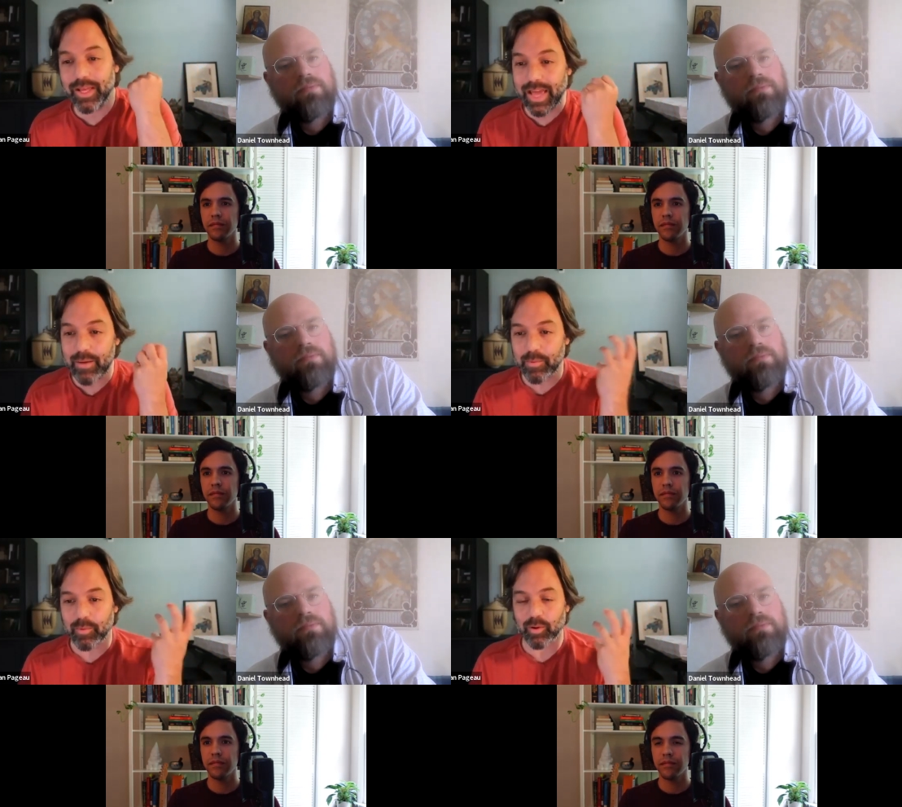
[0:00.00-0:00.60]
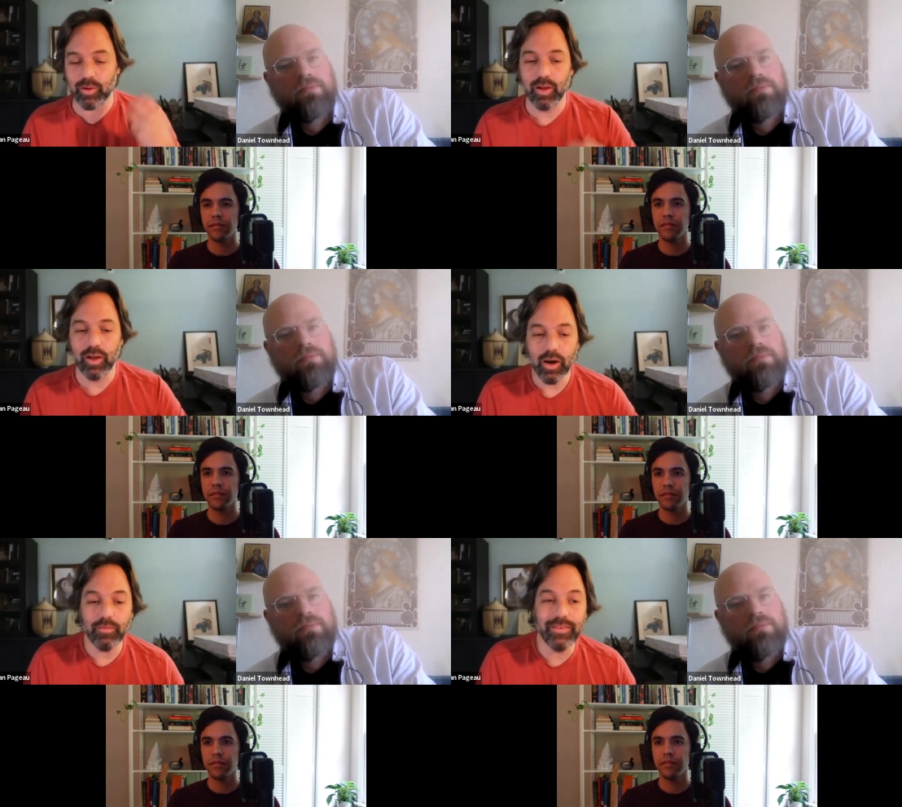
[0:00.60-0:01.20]
Speaker 1: capable
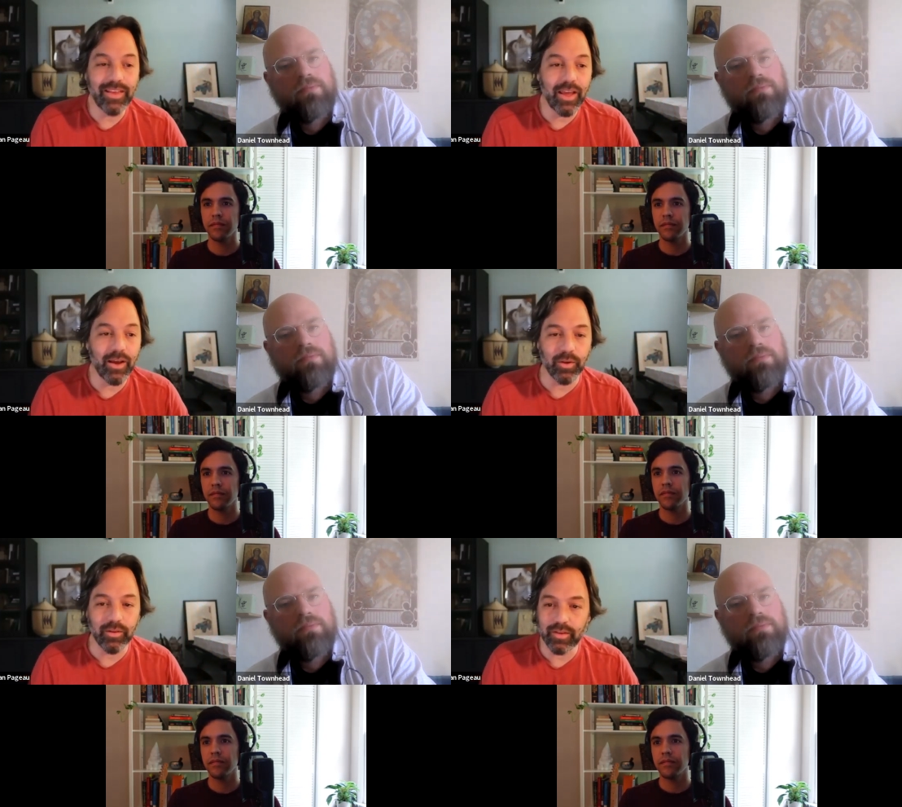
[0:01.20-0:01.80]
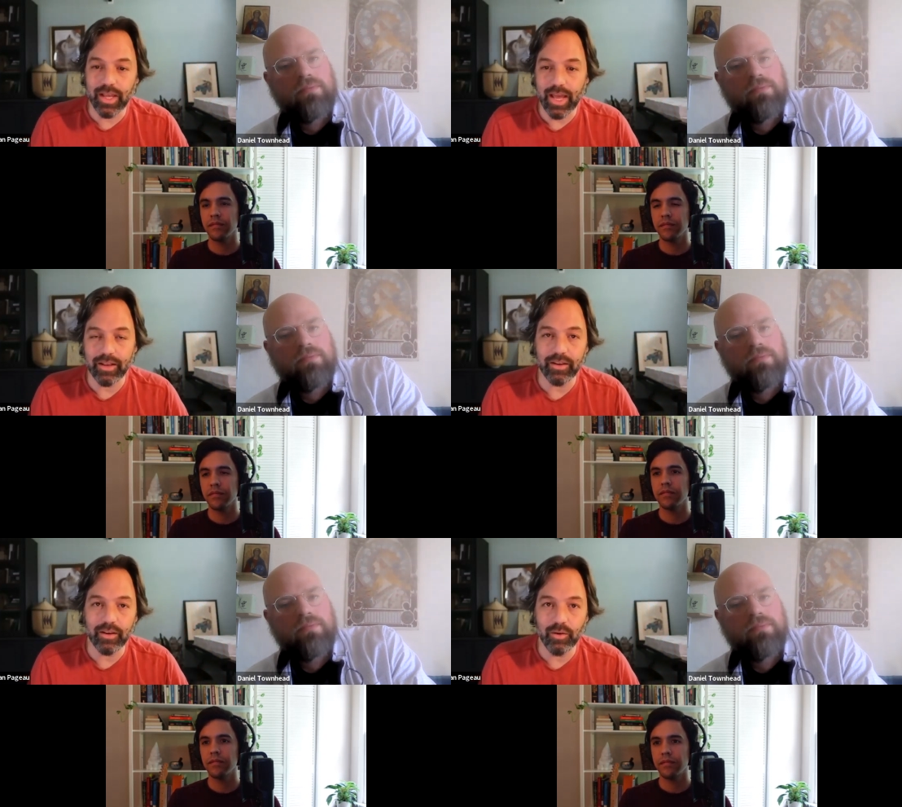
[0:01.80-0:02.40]
of seeing once
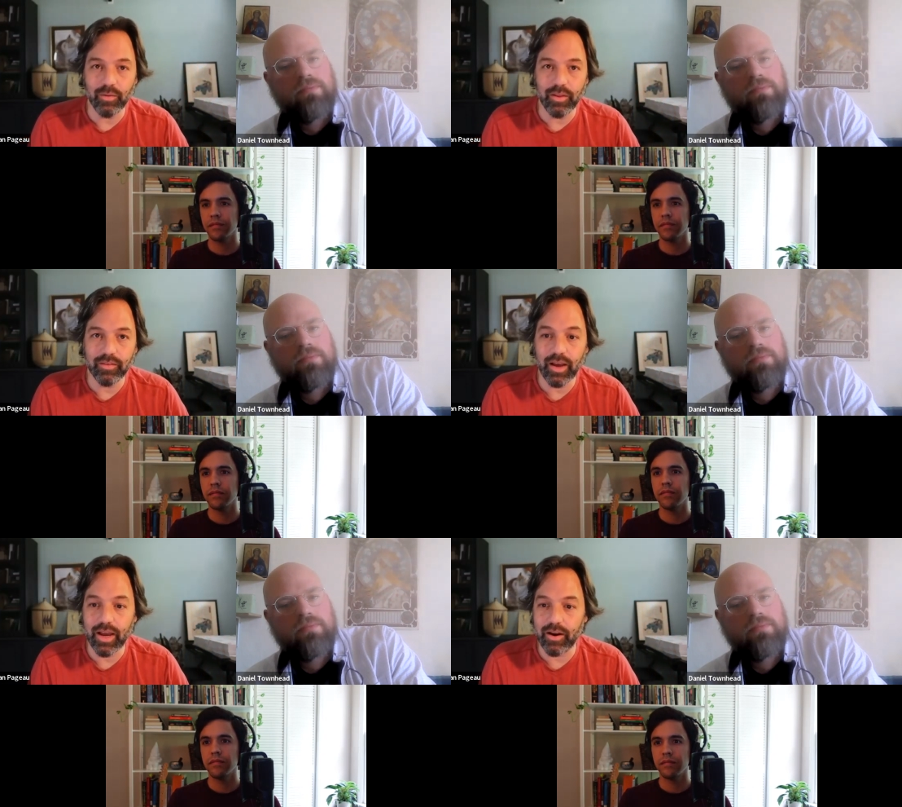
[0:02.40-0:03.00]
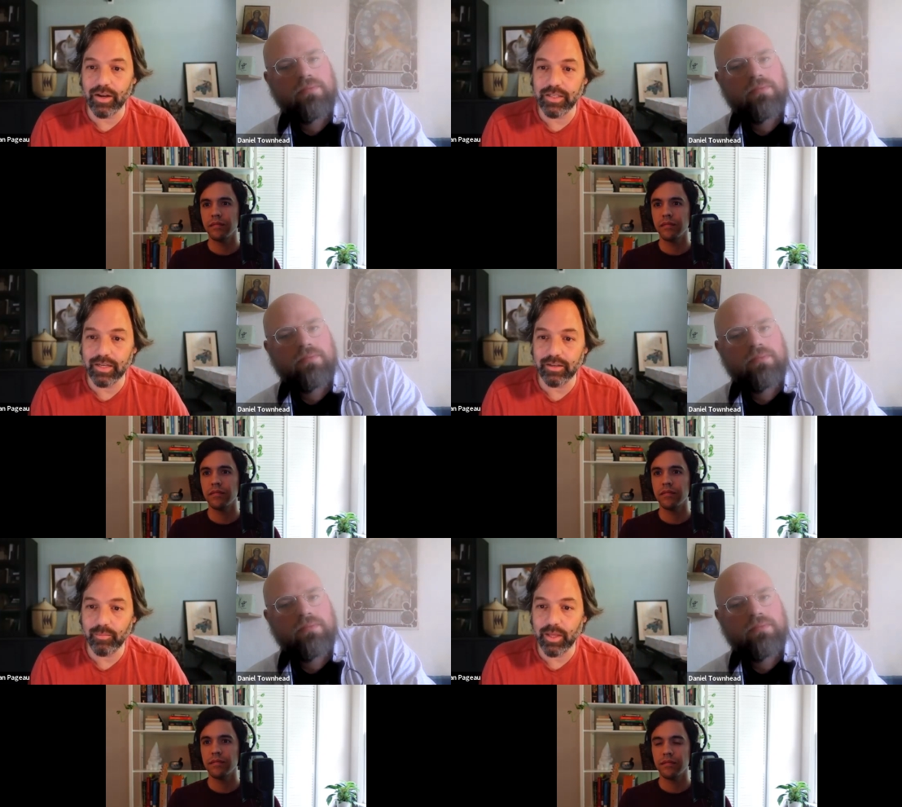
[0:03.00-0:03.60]
again you know these higher
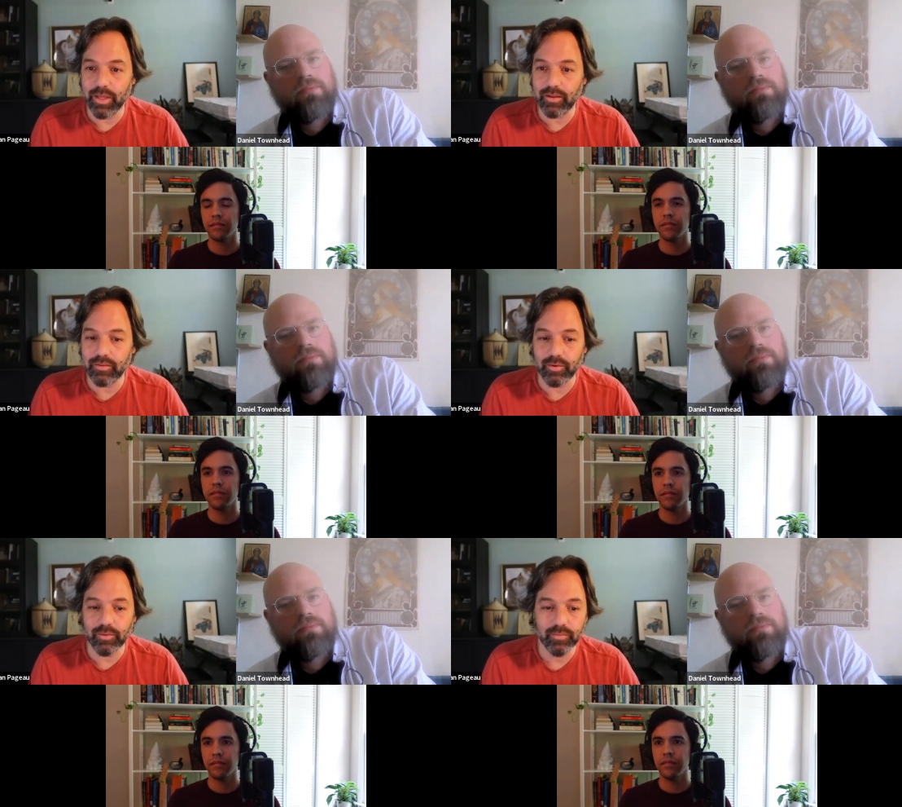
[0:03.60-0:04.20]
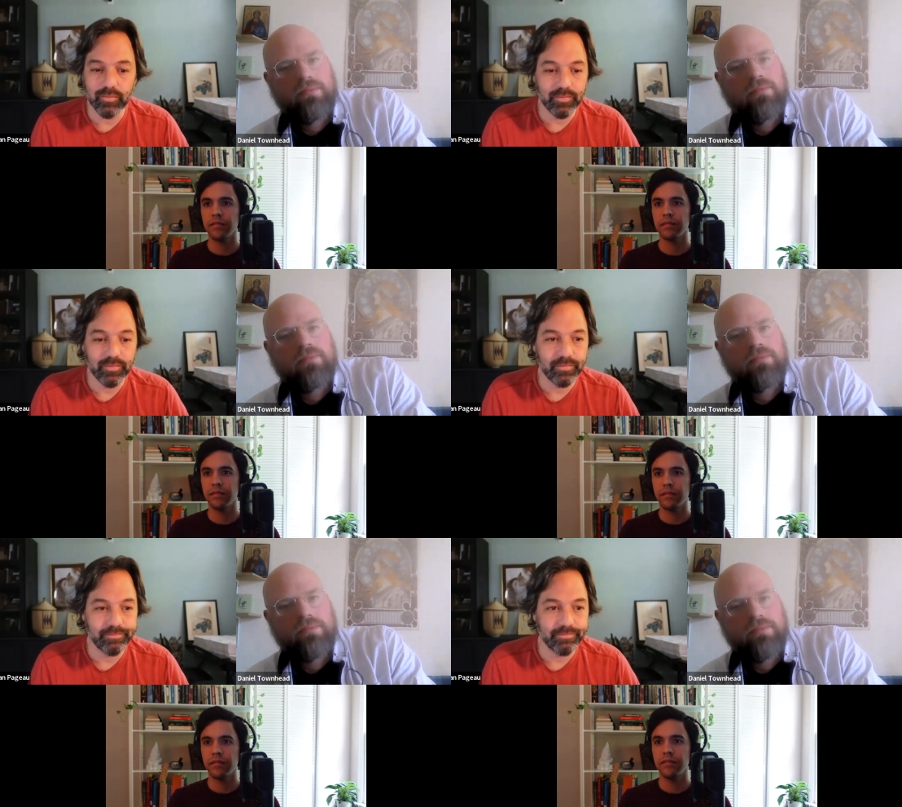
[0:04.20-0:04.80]
agentic beings so
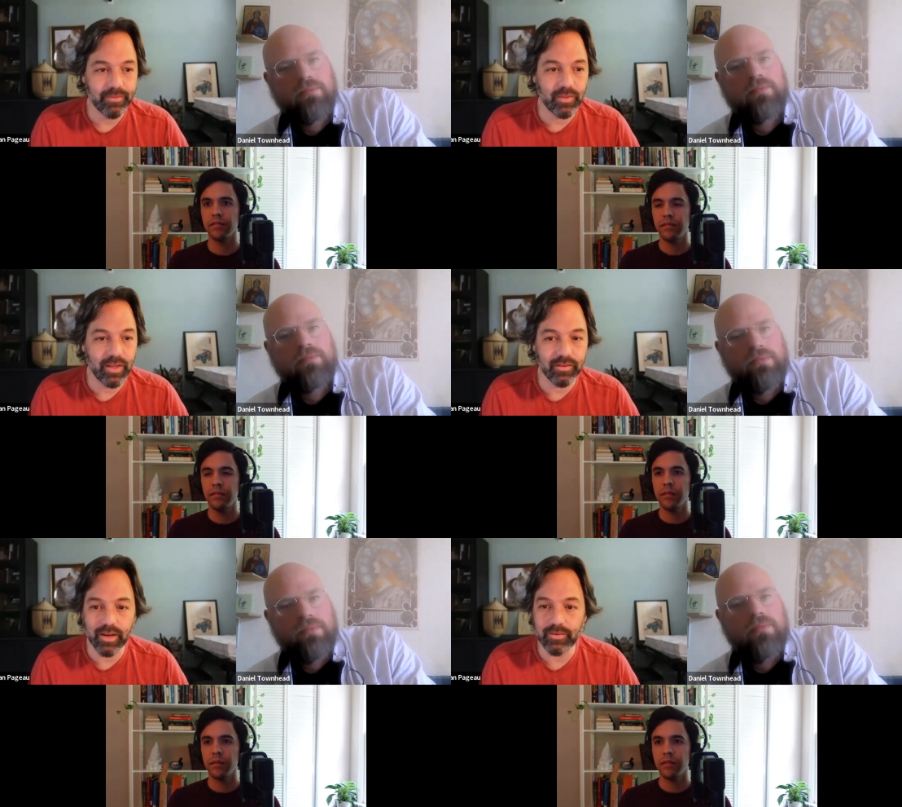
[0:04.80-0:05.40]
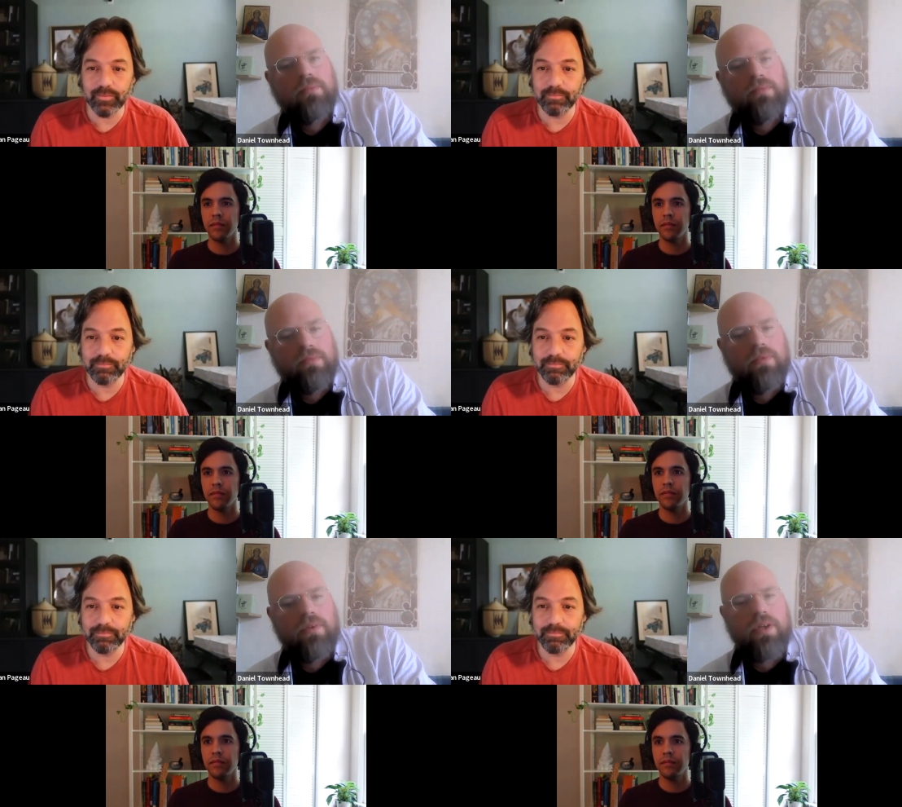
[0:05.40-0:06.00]
so thanks guys
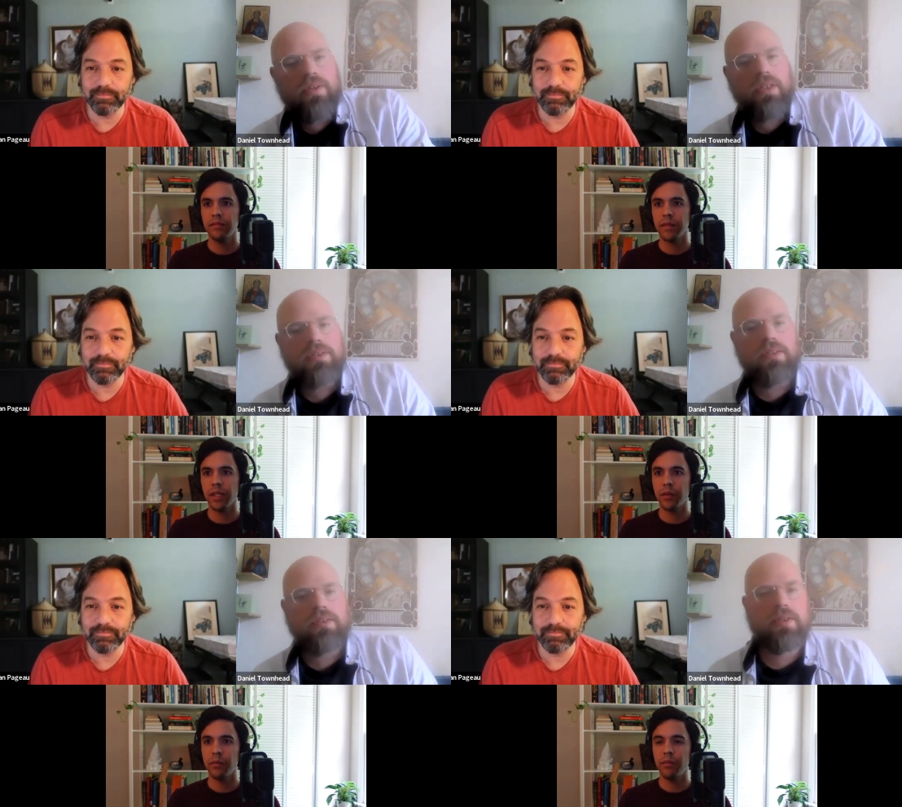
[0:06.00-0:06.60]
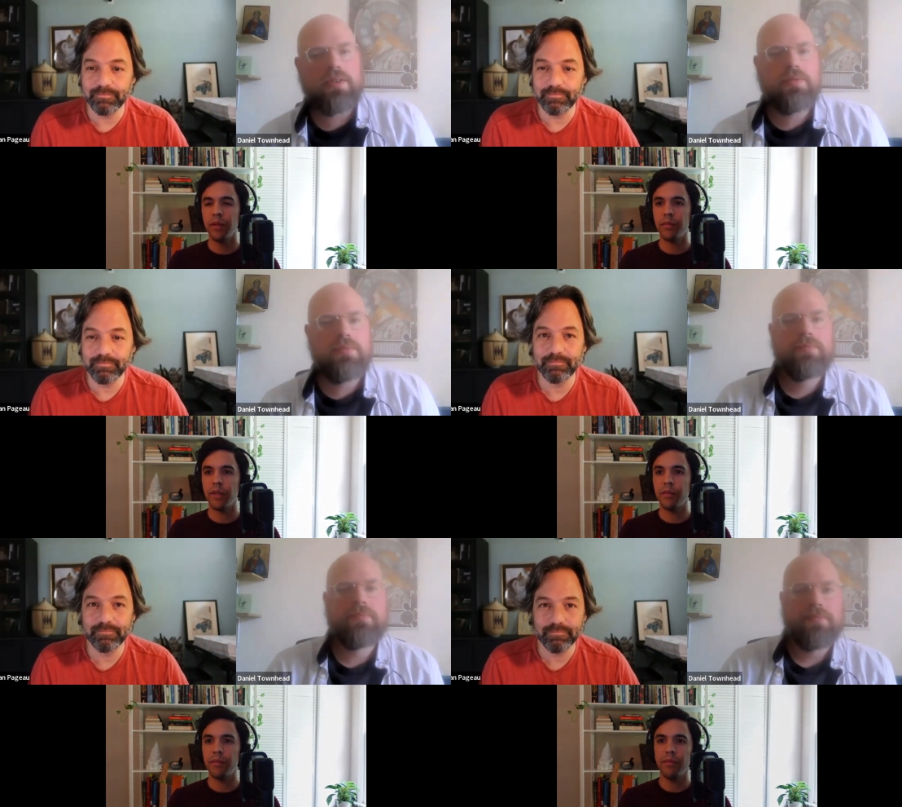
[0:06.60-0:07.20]
Speaker 2: great thanks a lot jonathan